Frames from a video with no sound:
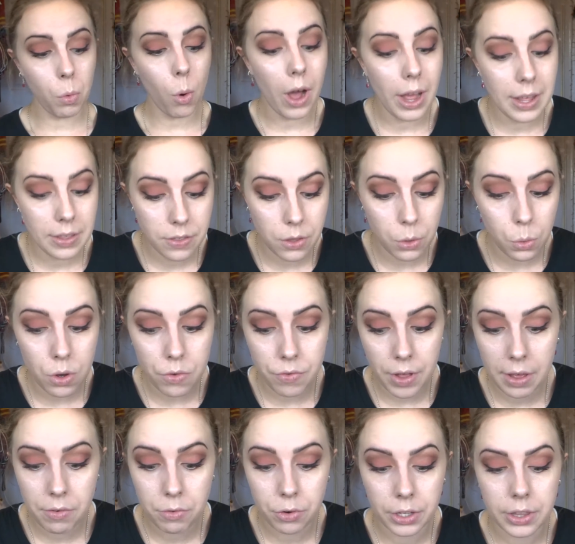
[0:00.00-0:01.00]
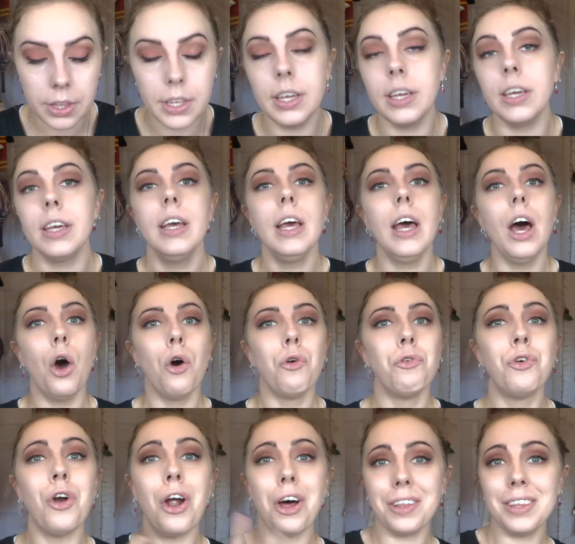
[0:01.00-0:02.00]
what I thought of everything,
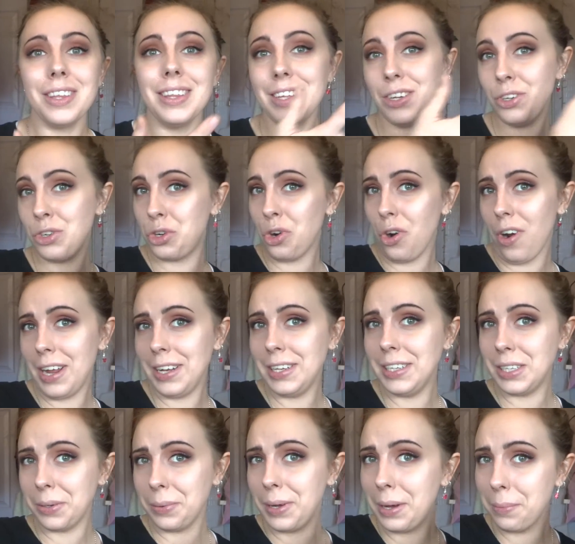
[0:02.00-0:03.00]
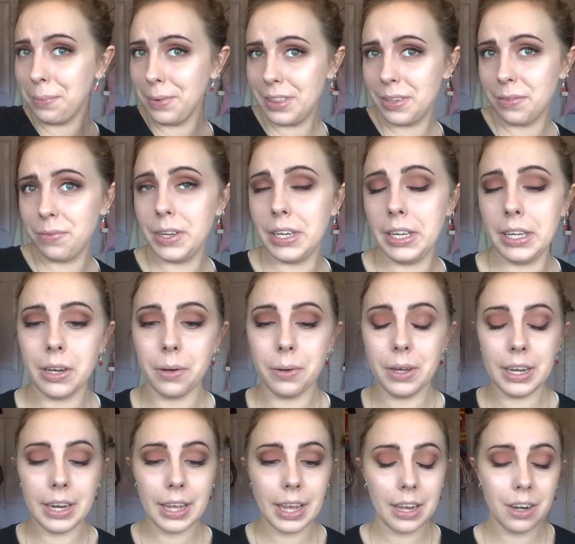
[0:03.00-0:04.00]
rather than try and do it with the video.
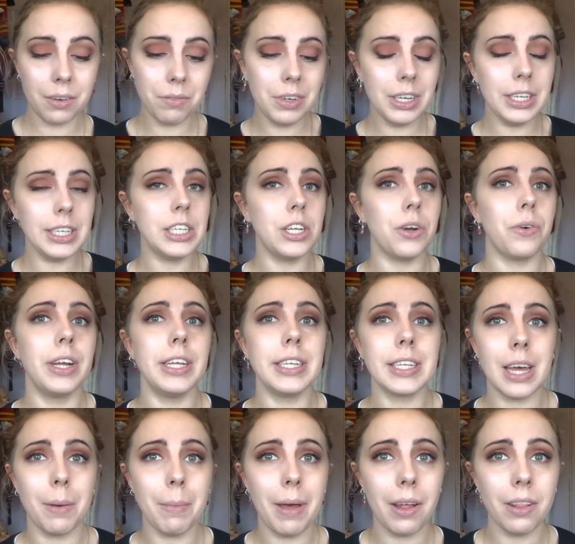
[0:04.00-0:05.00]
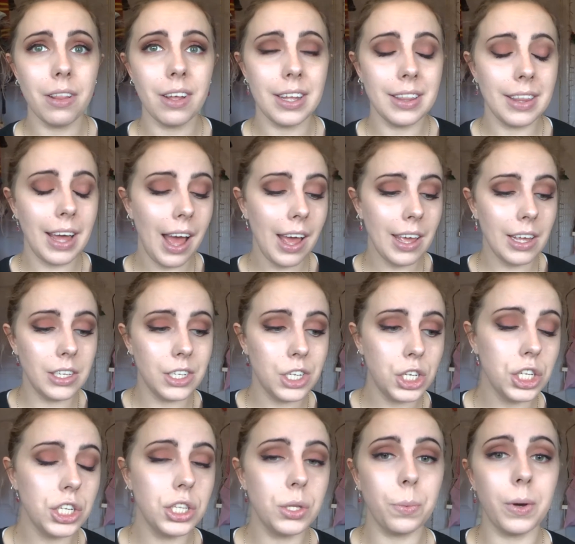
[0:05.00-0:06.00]
And again, I'm really sorry it's come out like that. It's
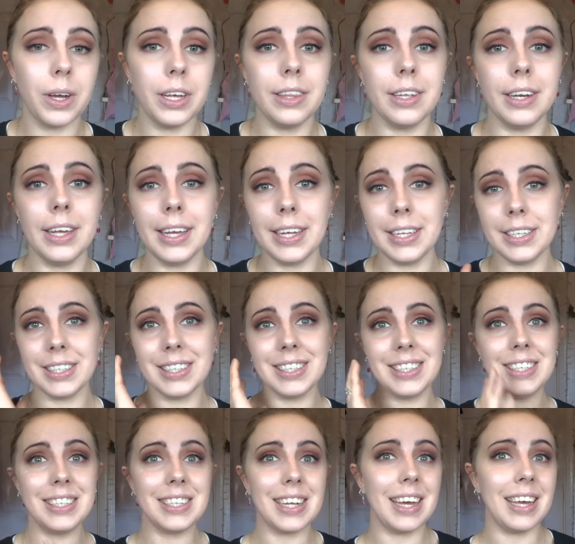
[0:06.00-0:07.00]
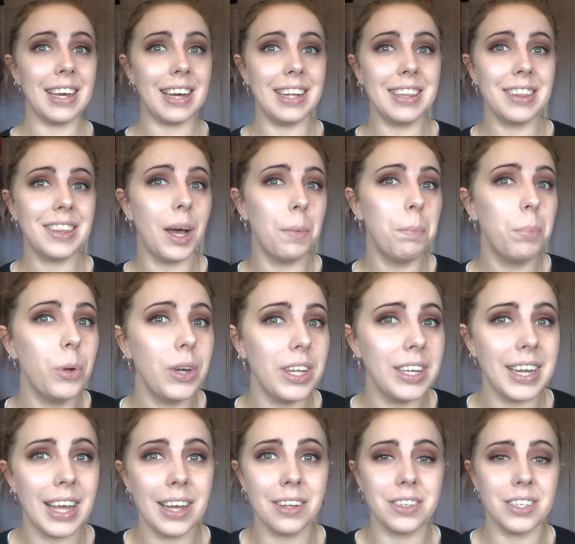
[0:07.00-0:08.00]
just the way that it is. And as I say, I put it
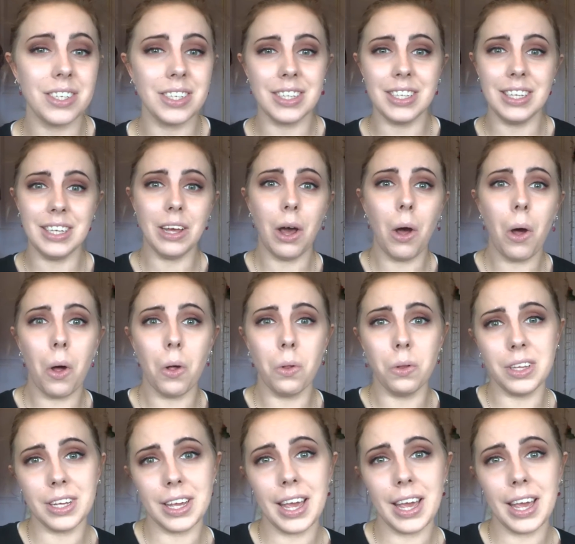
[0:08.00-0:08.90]
down to the older